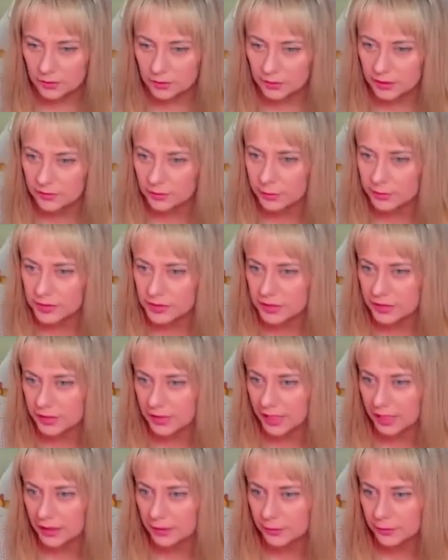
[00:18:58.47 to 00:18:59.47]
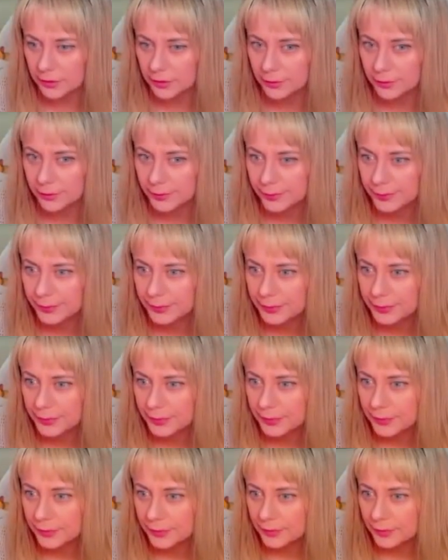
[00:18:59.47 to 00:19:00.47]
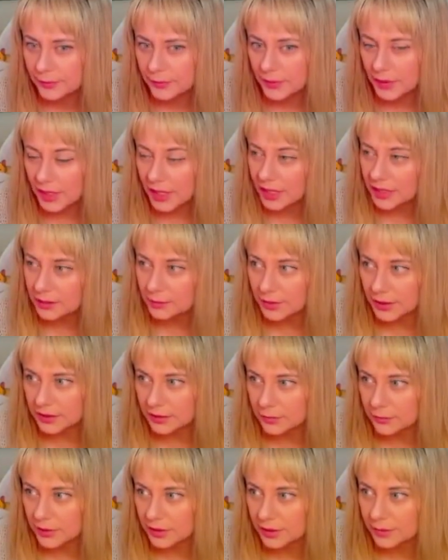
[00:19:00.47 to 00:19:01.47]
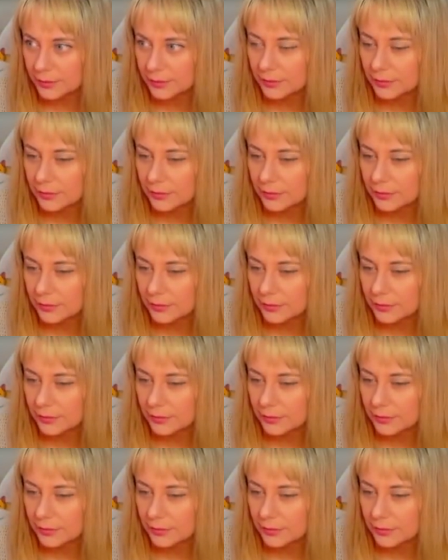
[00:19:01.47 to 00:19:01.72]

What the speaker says: we have a berserk animal. And a pregnant one.